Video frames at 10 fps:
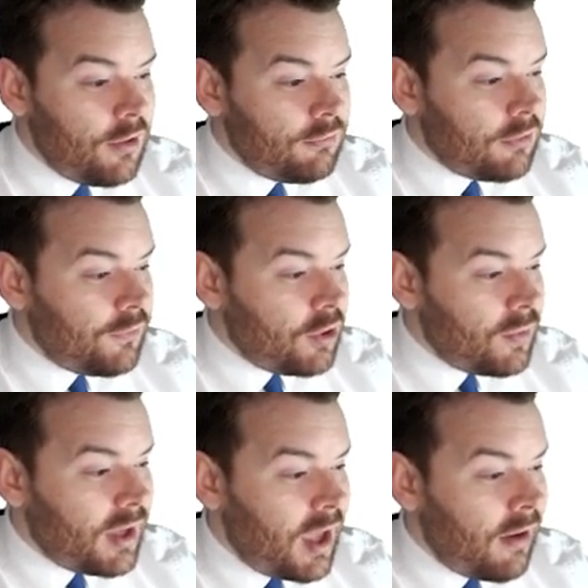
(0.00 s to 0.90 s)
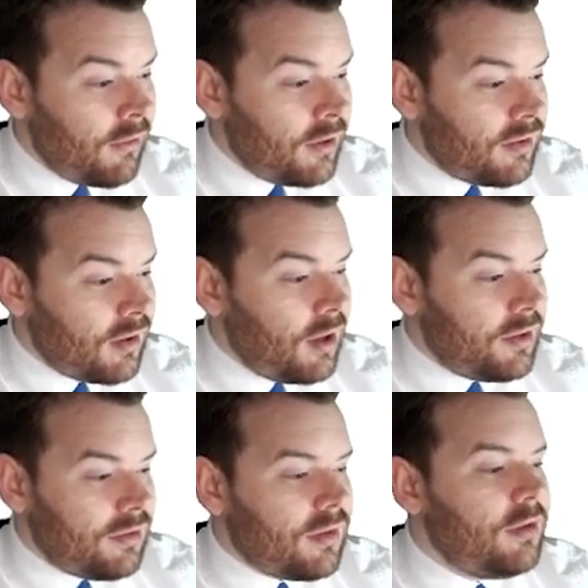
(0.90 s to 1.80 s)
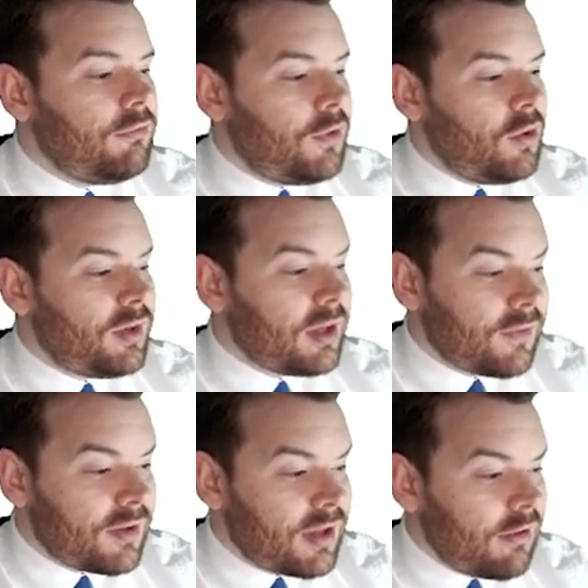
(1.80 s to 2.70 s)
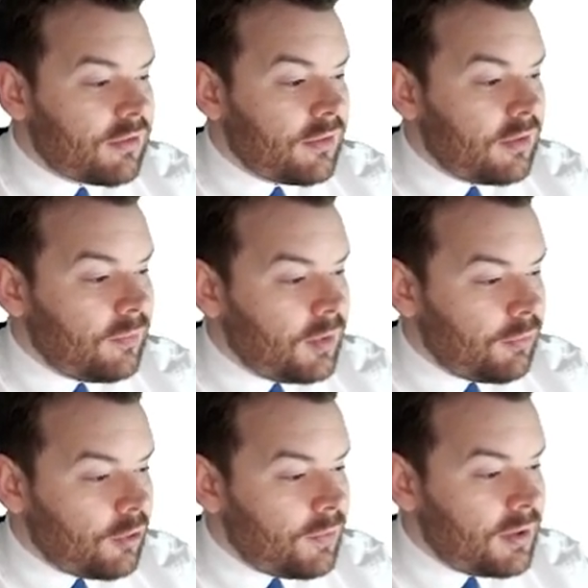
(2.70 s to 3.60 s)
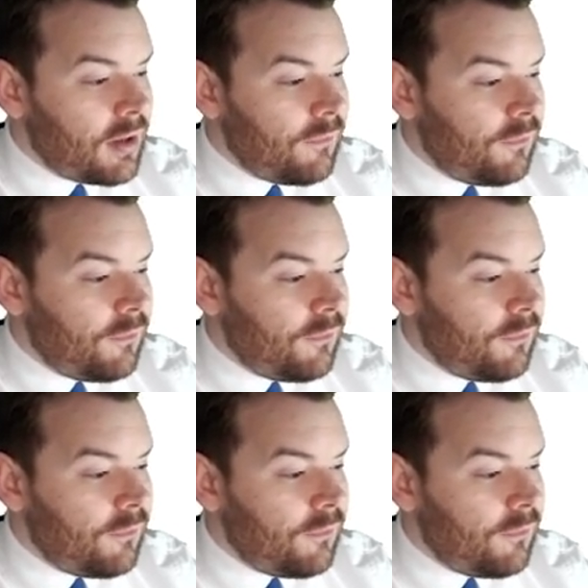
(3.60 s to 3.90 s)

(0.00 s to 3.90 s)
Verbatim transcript: Reviewing areas, uh, review identifies areas for improvement and